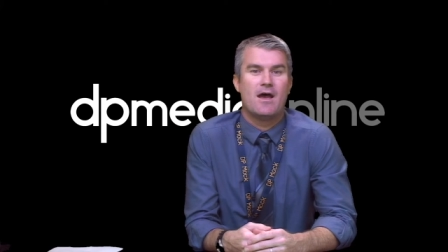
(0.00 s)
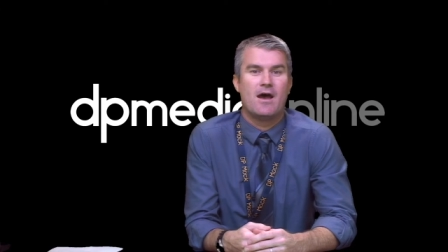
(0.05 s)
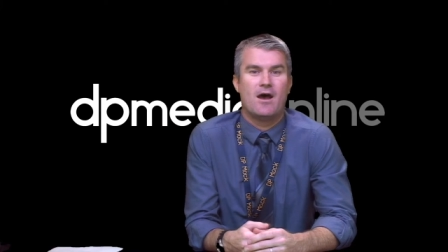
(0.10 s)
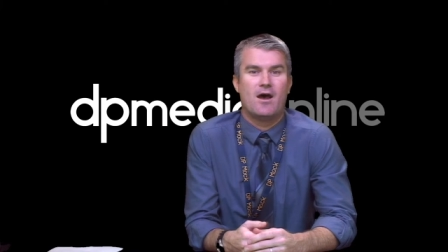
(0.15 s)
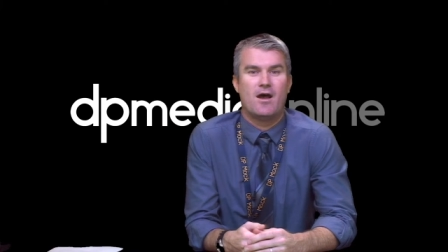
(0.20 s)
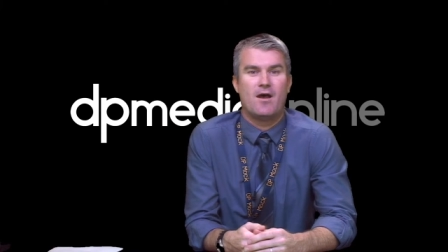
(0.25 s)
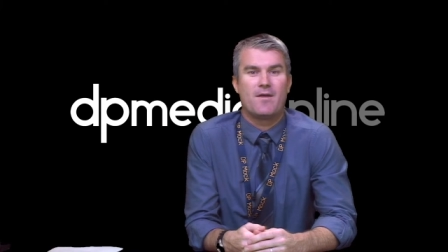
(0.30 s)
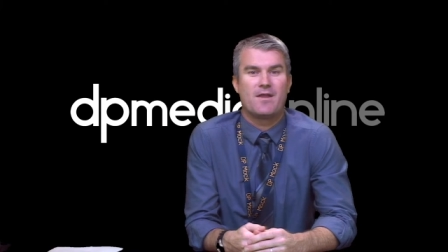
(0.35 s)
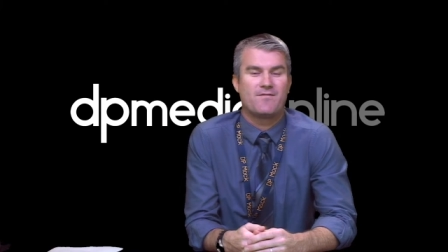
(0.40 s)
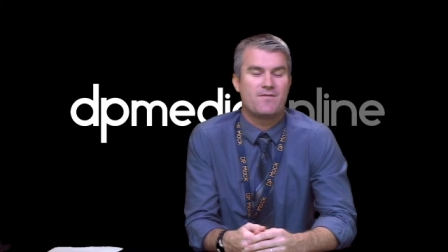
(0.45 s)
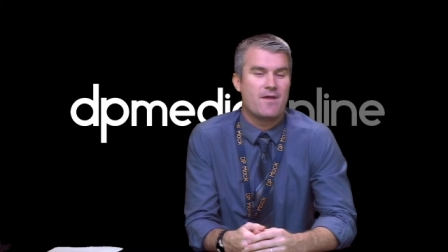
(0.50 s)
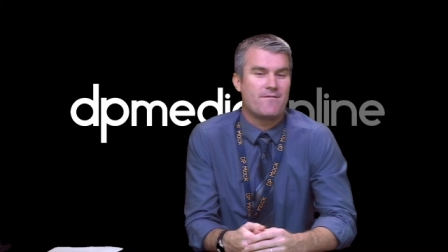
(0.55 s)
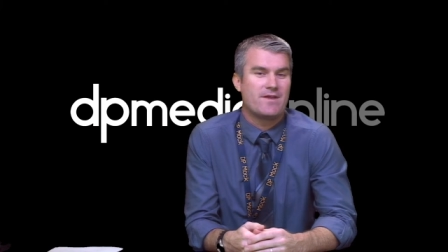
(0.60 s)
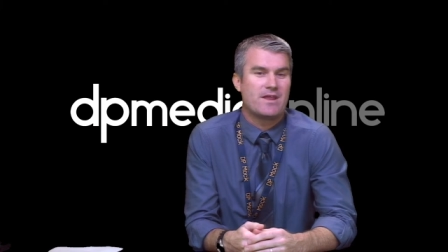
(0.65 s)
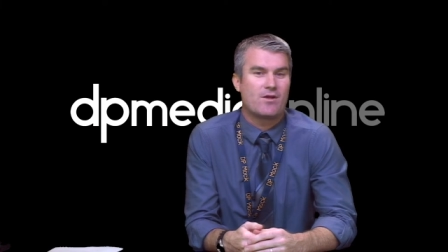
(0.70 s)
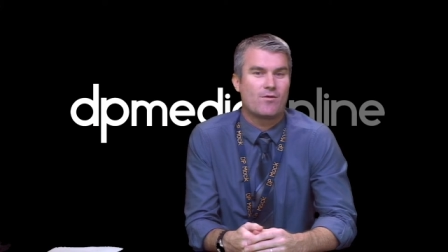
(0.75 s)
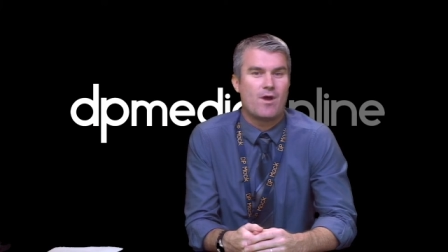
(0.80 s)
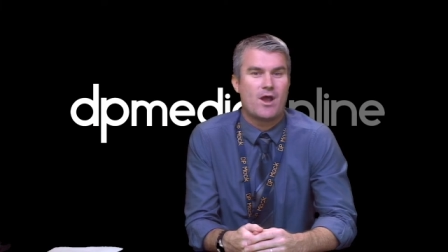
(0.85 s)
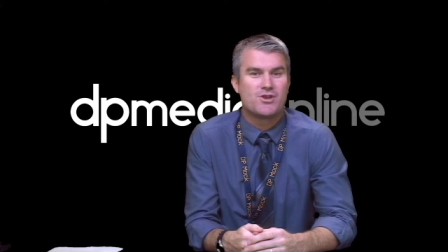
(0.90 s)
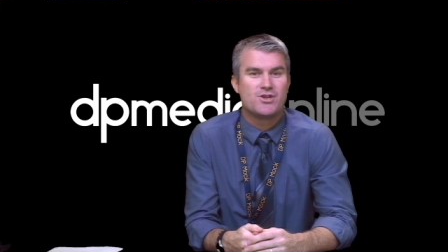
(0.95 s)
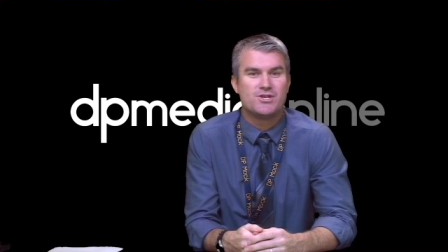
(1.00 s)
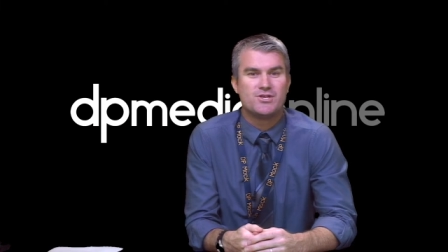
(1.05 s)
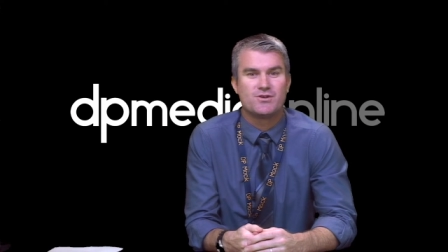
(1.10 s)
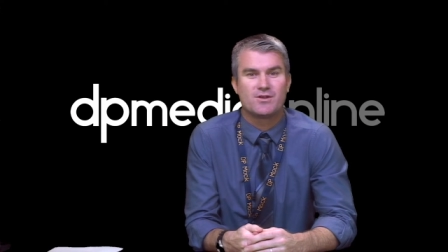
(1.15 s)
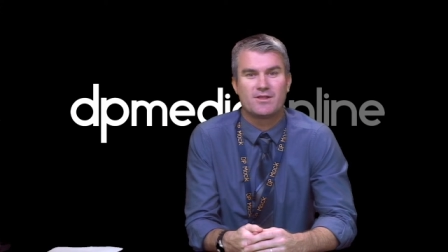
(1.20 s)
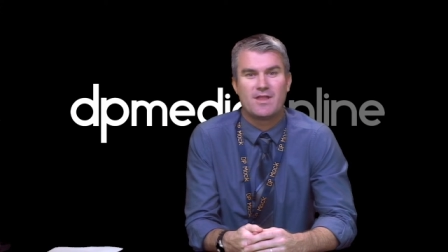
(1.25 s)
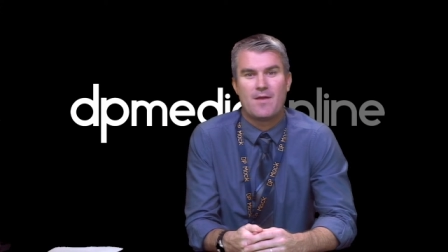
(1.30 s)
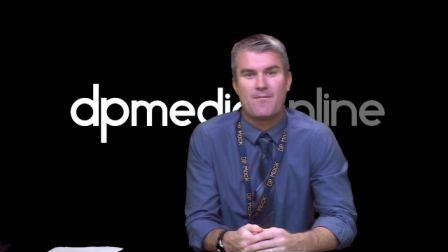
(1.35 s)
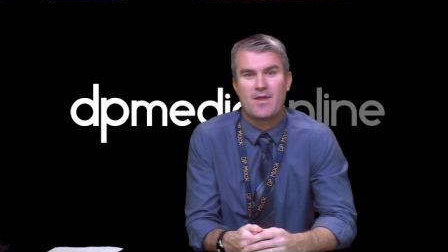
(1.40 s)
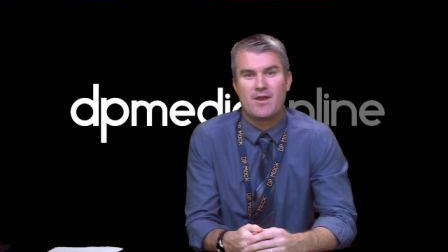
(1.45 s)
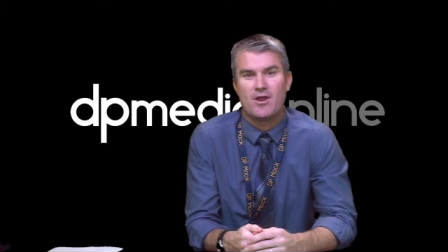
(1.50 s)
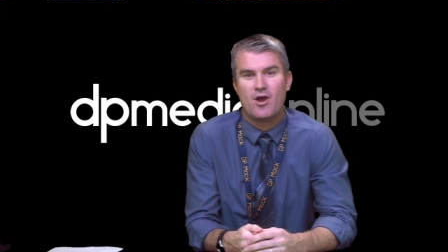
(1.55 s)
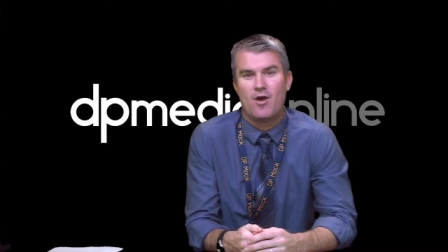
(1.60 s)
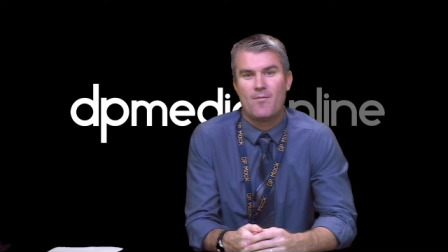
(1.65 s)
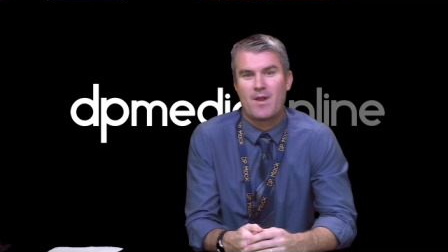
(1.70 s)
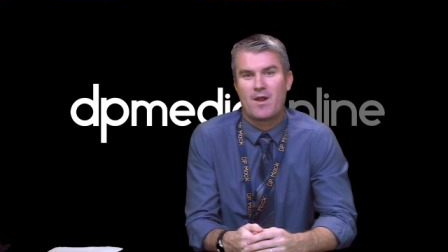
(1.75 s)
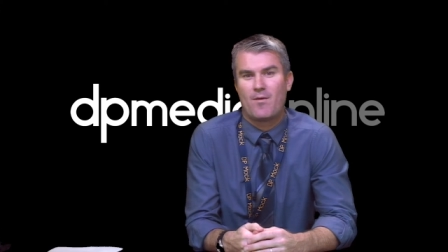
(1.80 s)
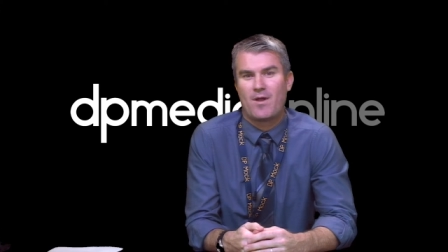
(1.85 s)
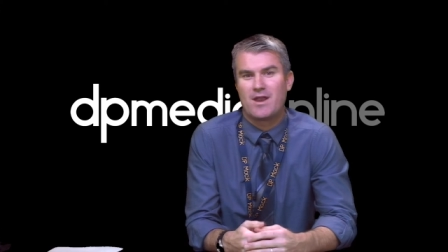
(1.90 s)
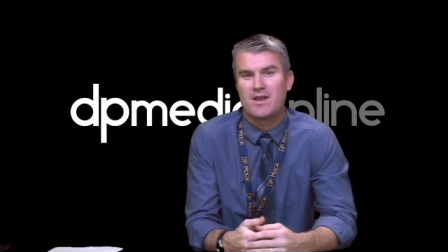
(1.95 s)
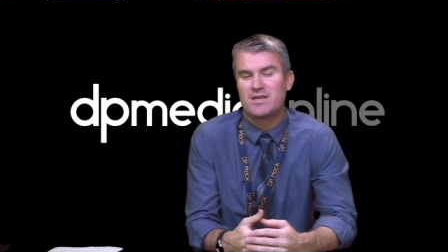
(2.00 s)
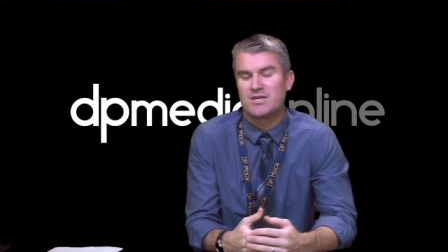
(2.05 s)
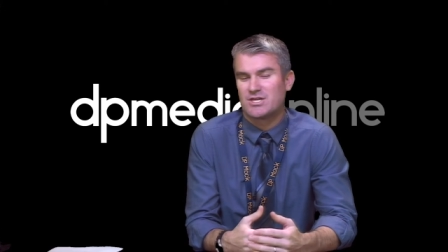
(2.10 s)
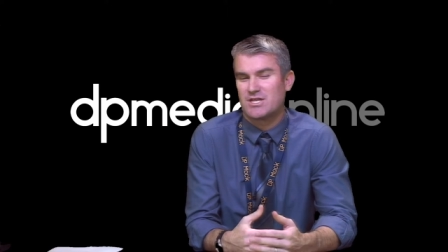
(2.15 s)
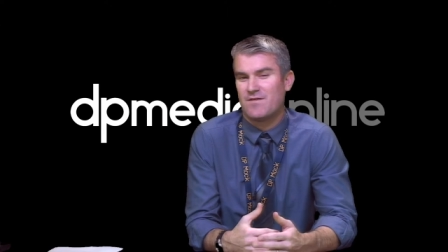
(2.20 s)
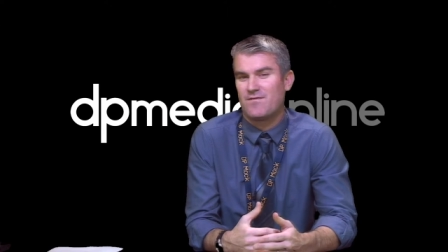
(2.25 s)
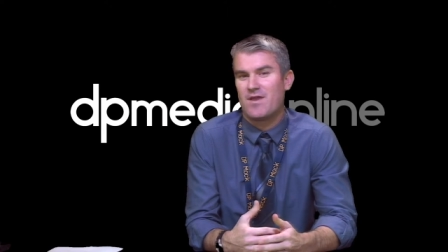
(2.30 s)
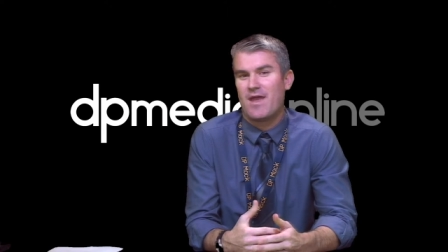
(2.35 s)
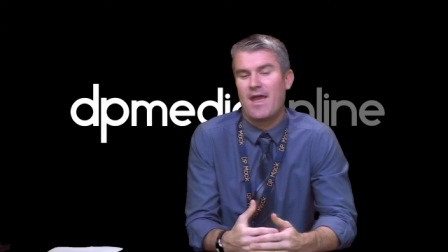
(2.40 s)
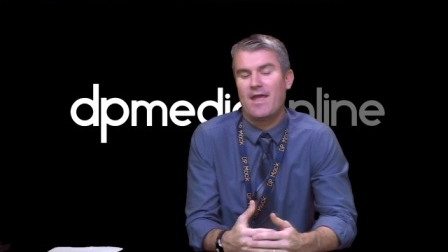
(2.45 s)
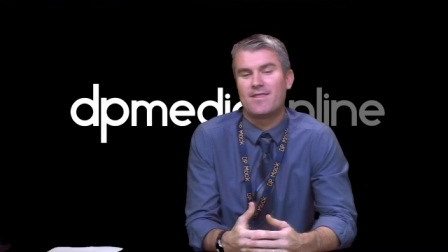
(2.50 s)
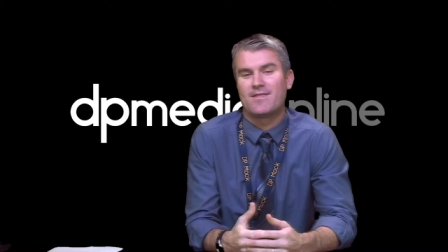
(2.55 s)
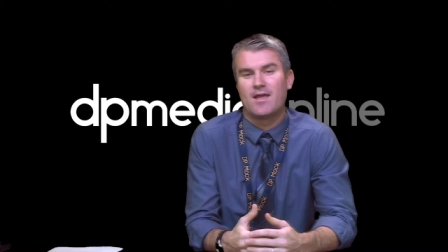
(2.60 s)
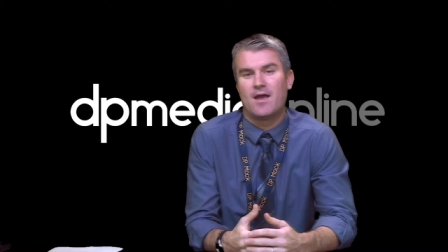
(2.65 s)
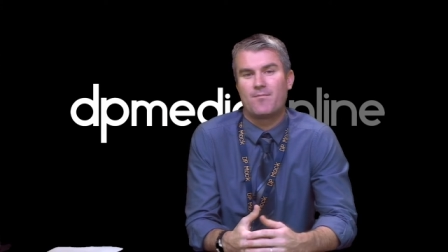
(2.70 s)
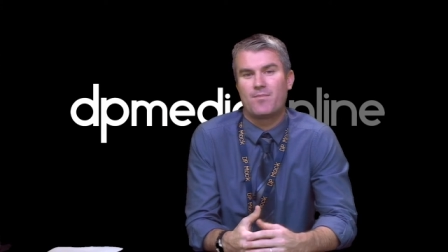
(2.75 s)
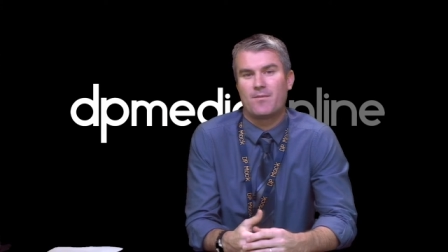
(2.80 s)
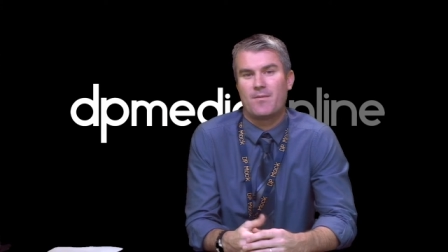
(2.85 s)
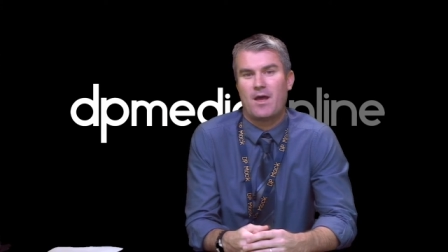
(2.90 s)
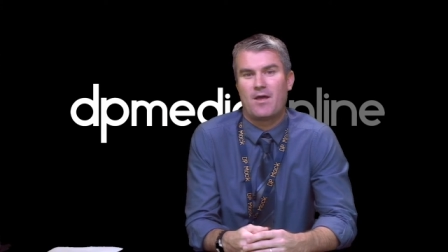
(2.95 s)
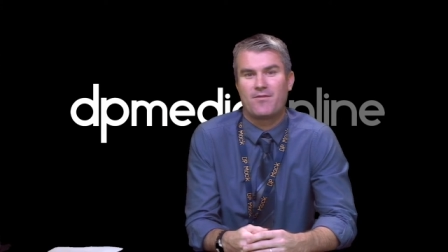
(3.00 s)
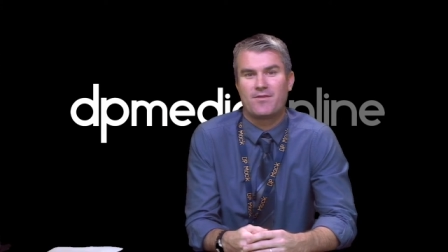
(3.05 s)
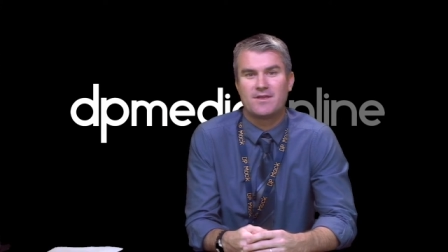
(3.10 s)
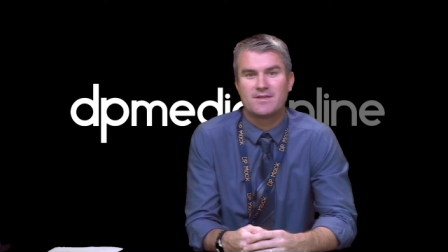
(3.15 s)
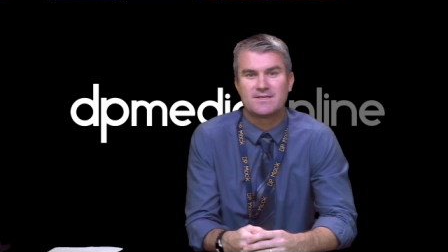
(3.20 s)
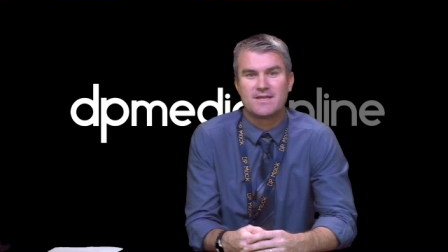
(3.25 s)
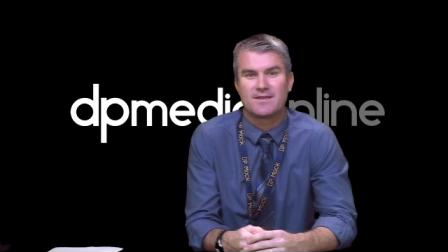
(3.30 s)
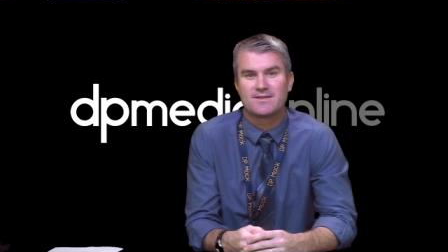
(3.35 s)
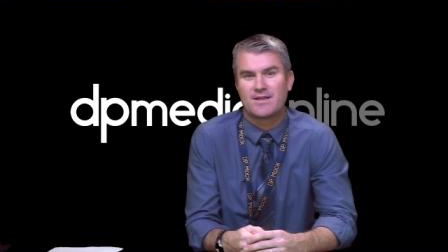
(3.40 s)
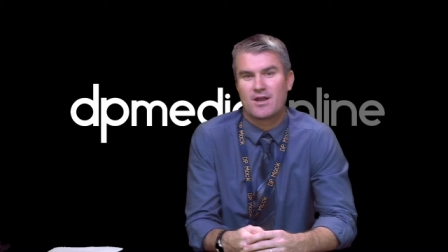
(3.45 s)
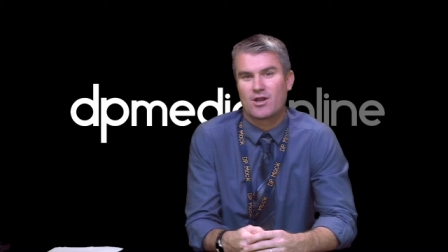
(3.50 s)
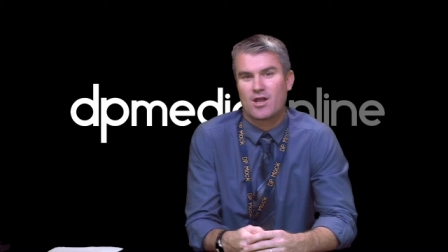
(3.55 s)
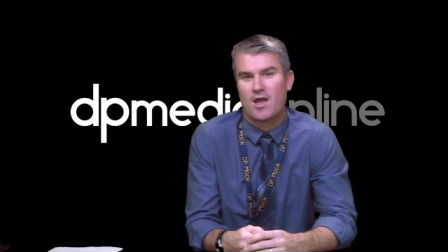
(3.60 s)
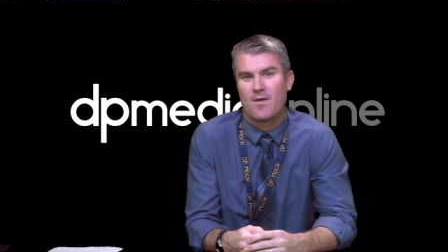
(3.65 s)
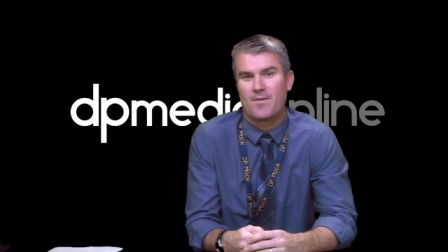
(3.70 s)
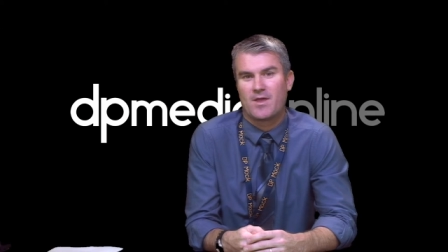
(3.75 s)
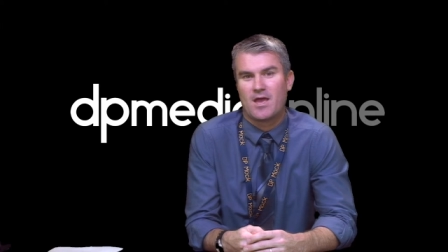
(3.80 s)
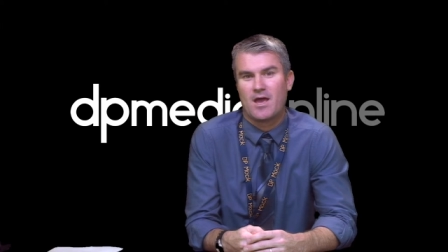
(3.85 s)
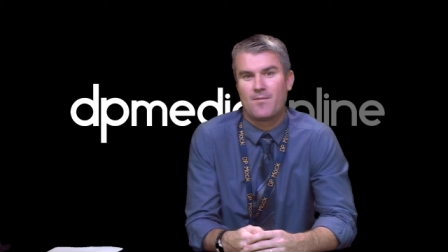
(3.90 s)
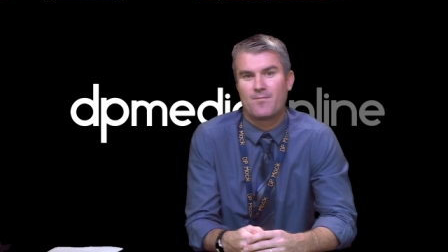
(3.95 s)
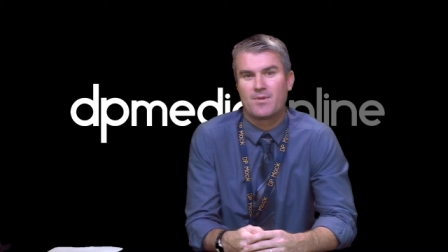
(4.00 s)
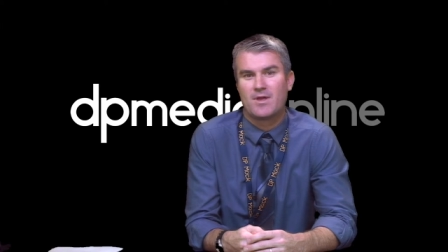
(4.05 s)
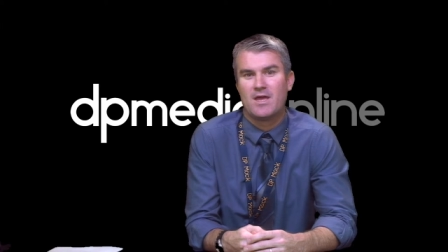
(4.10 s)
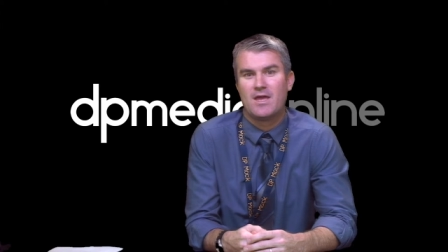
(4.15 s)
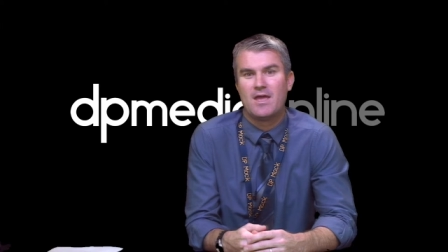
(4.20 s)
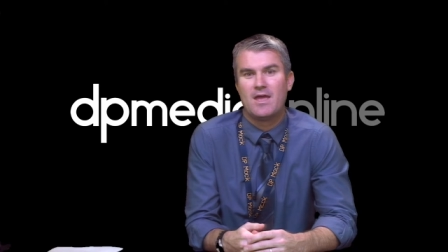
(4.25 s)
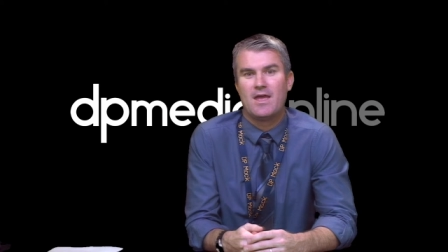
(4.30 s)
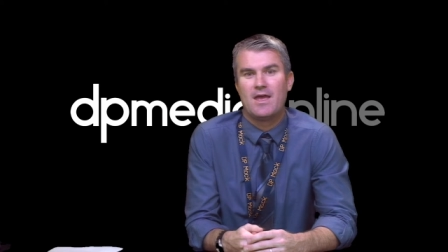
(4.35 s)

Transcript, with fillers: Uh, if you have any questions, you can let me know. But I want to just give you a heads up about these things that are coming up